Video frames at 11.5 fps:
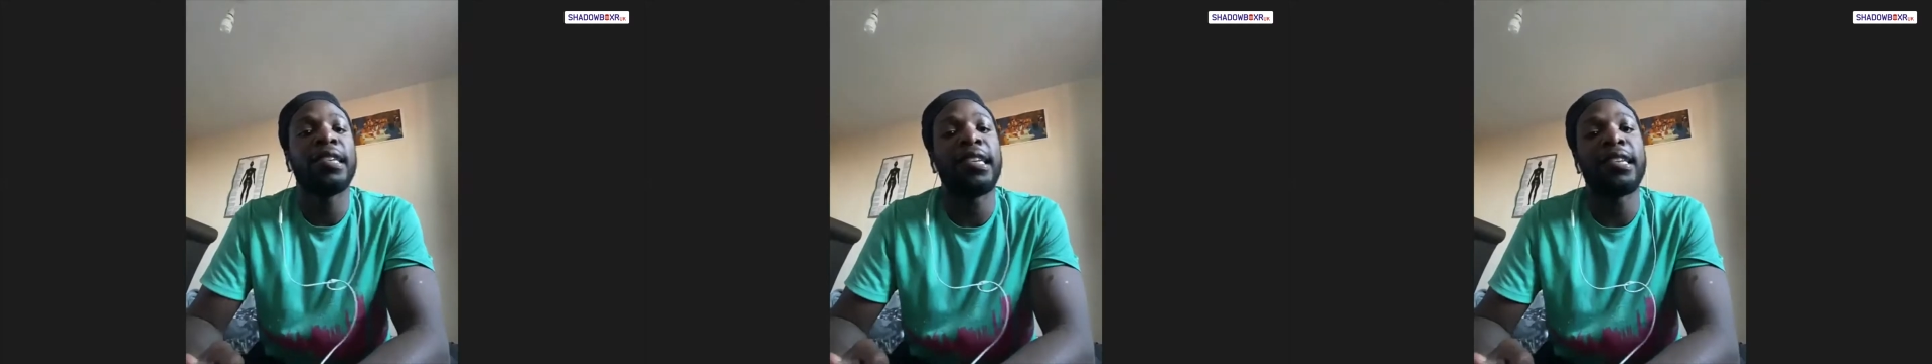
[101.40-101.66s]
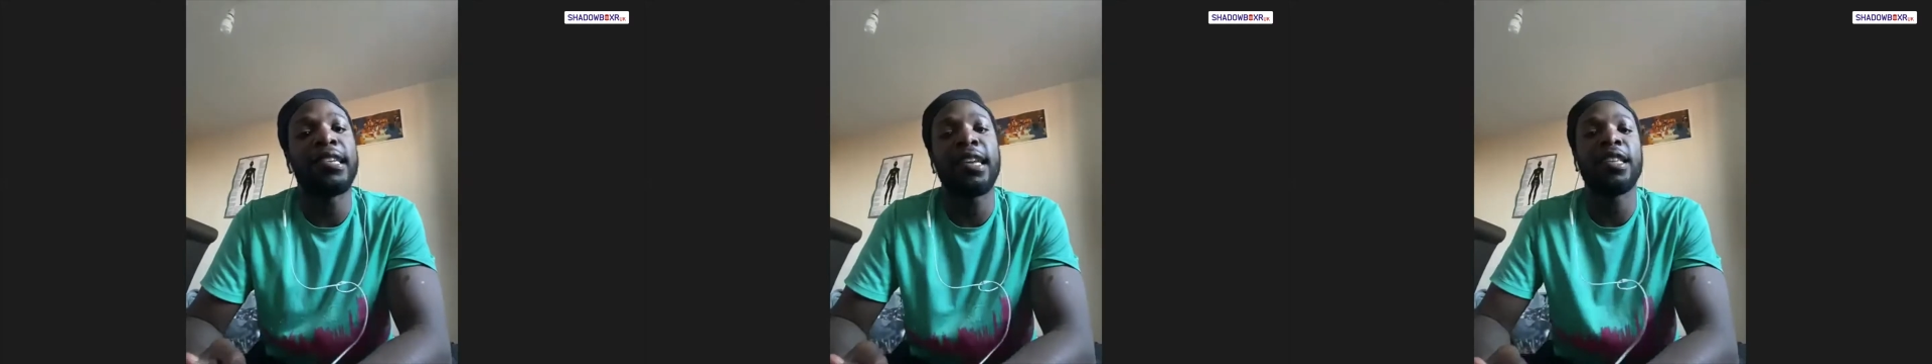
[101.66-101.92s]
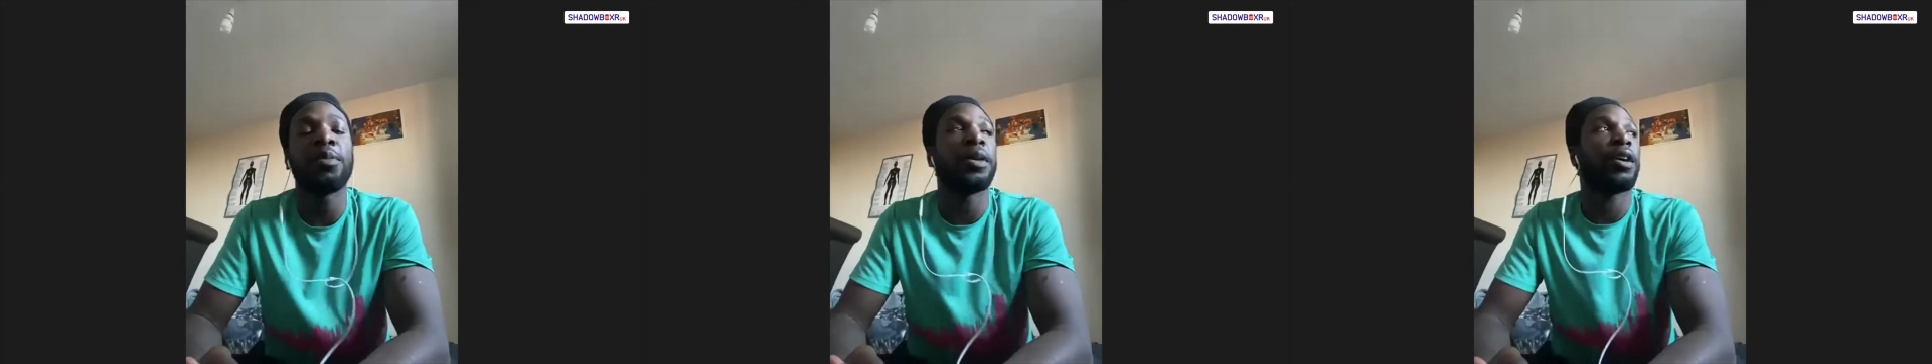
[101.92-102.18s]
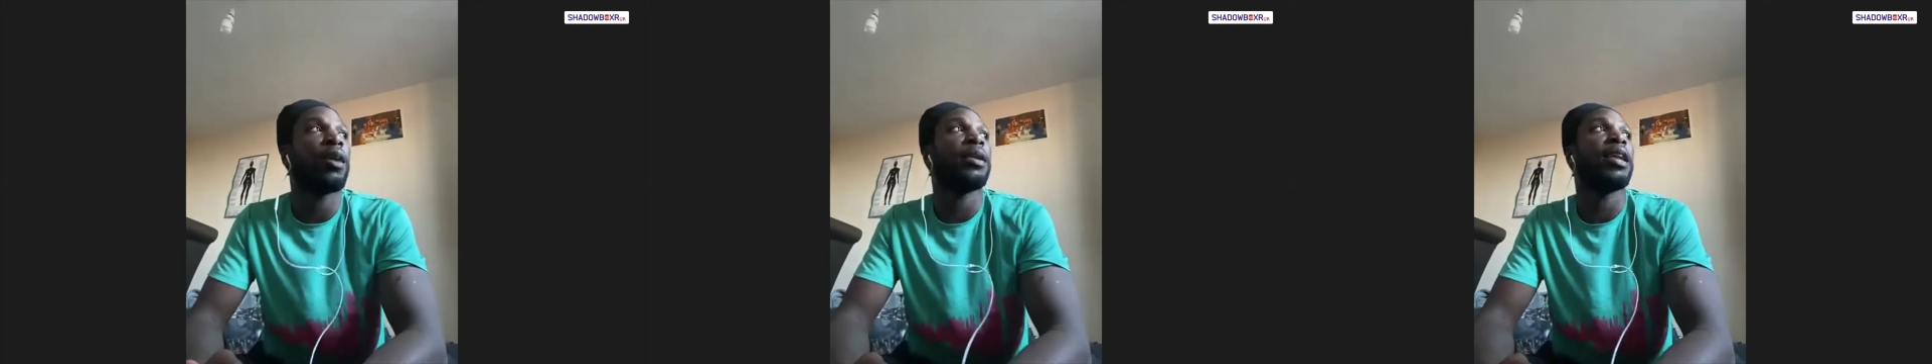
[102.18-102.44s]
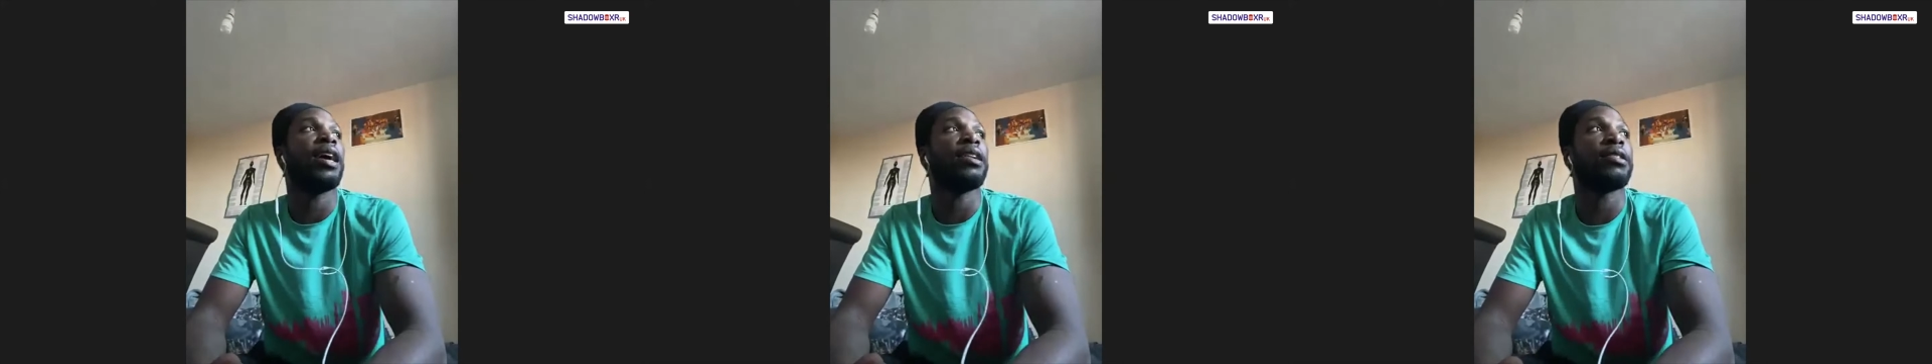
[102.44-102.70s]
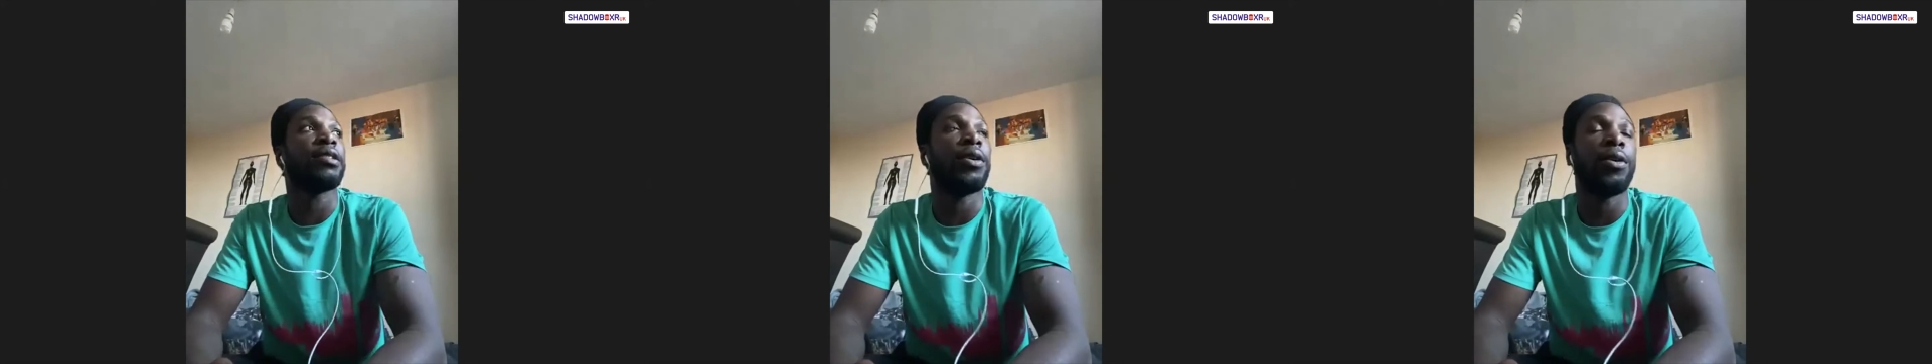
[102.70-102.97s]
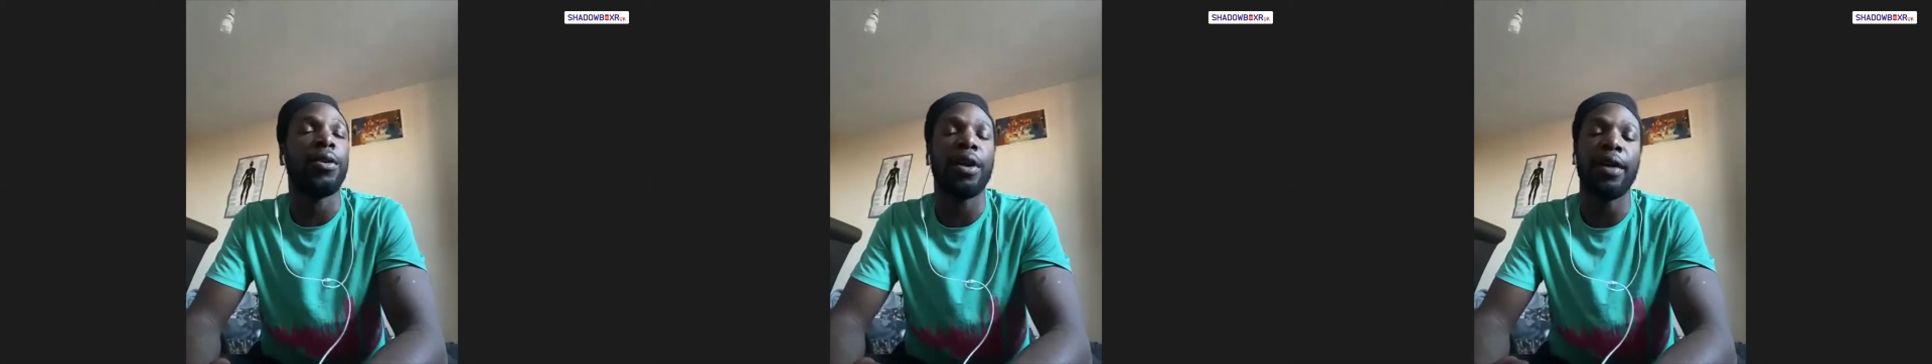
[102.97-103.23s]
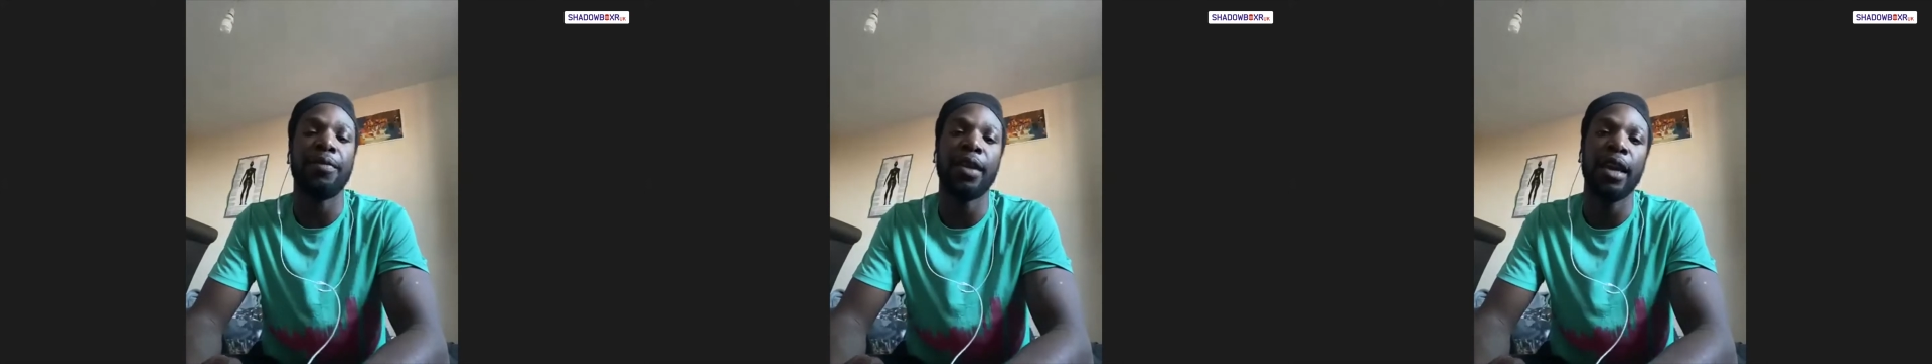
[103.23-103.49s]
the sun's been coming out, so
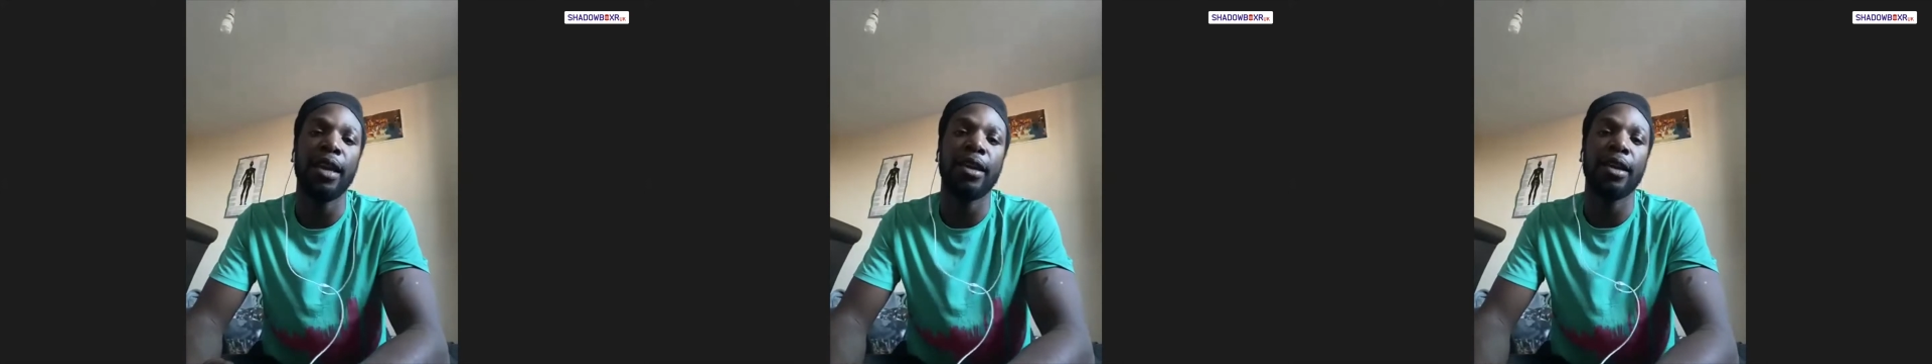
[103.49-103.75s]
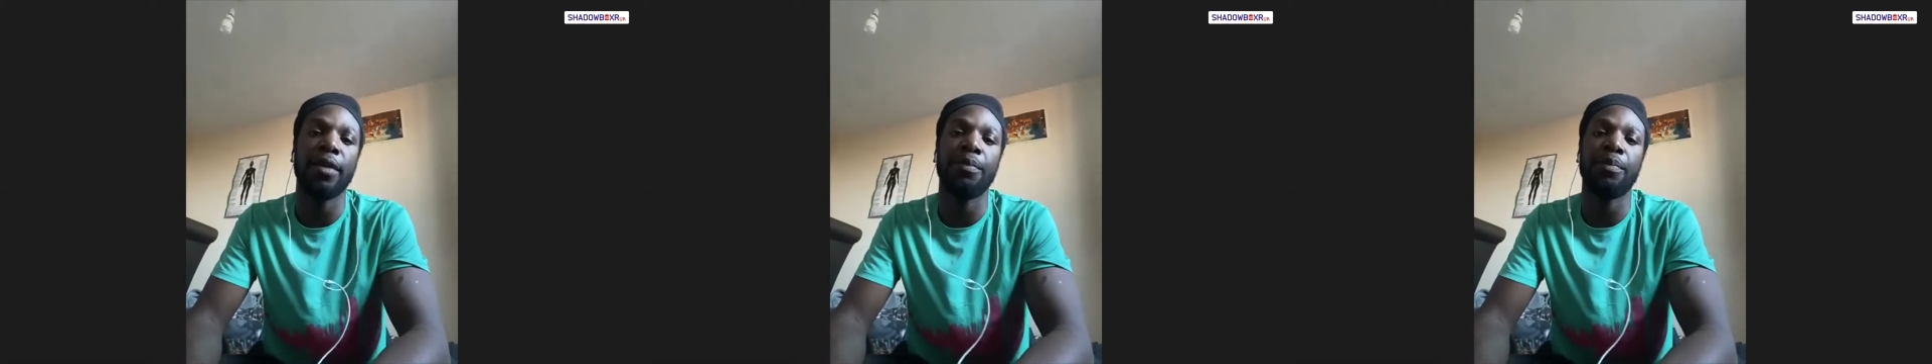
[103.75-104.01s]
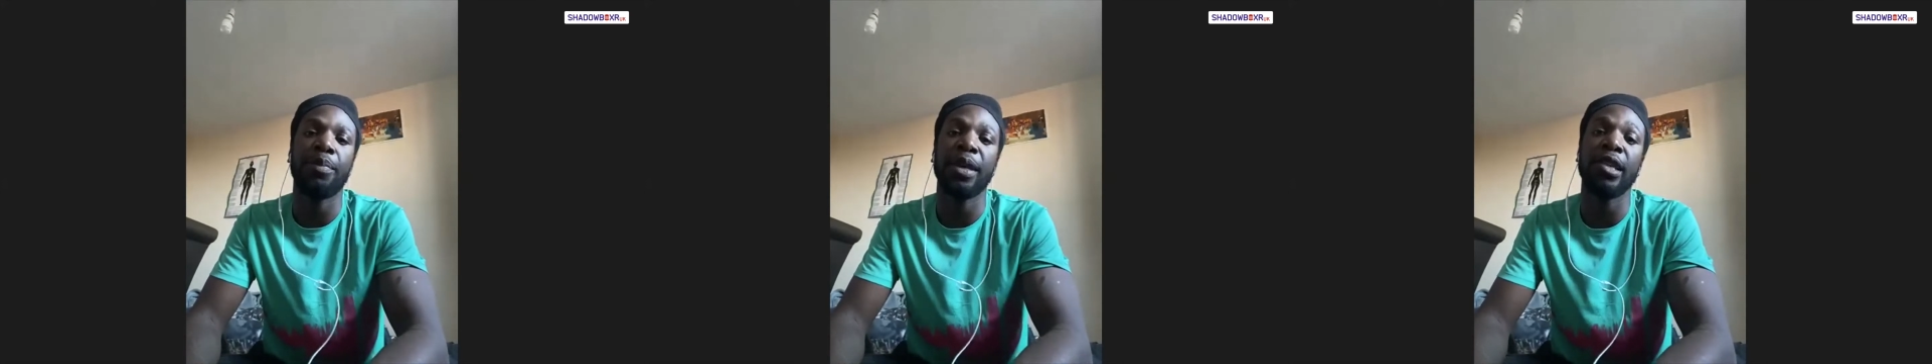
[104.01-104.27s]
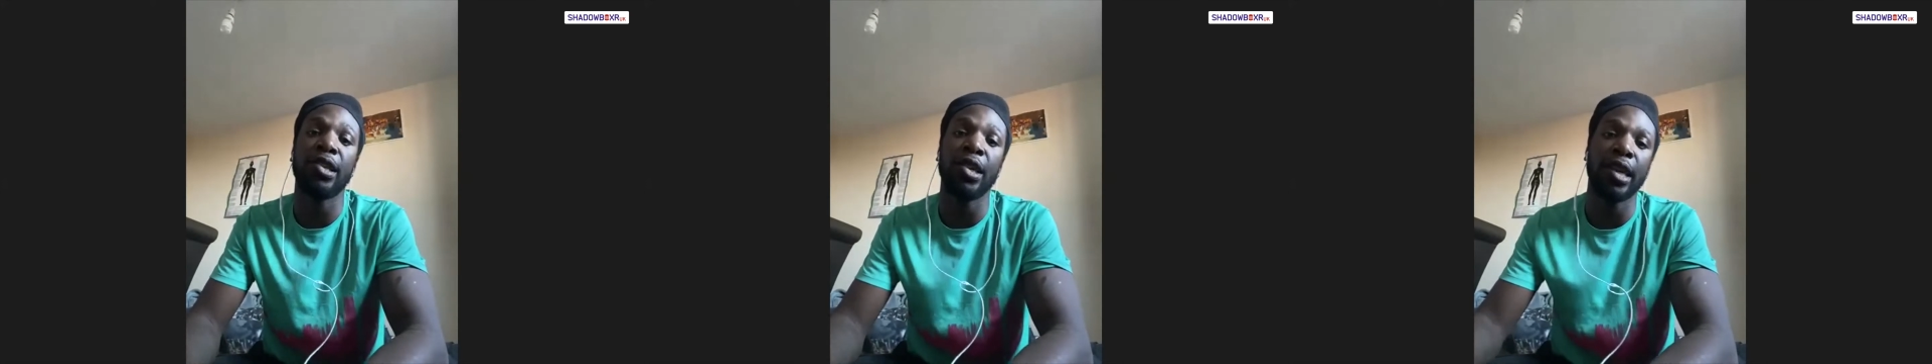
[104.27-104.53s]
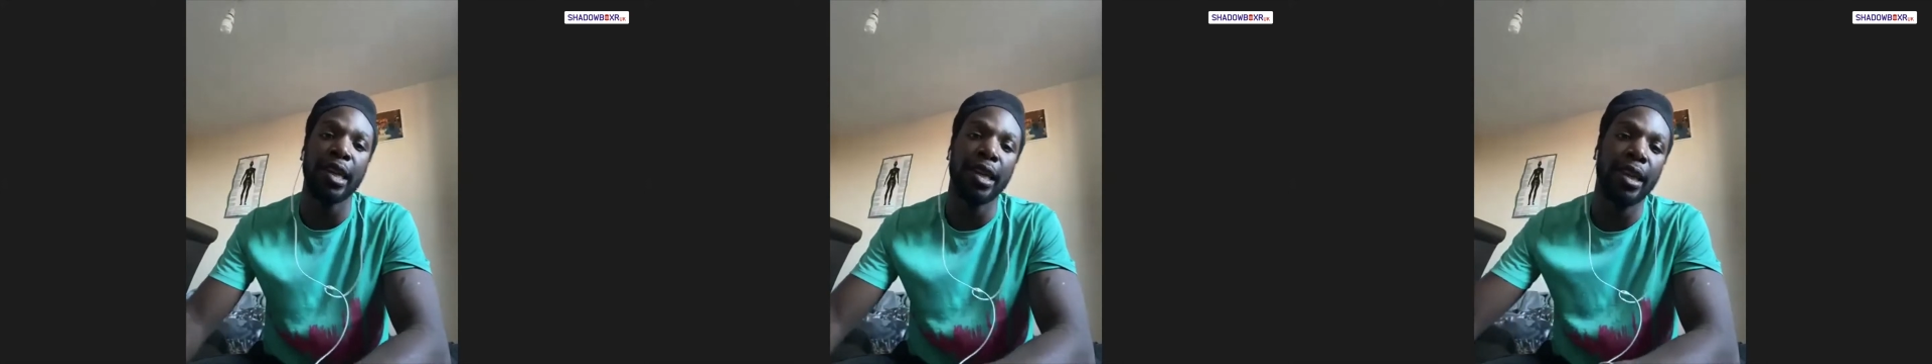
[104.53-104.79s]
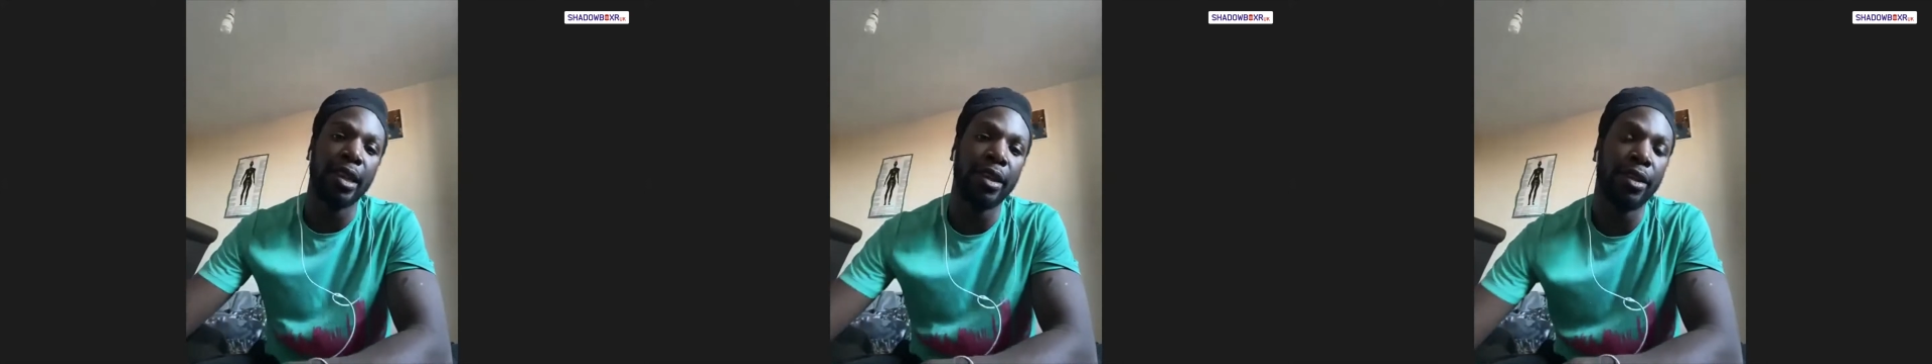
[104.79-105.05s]
I've been jogging.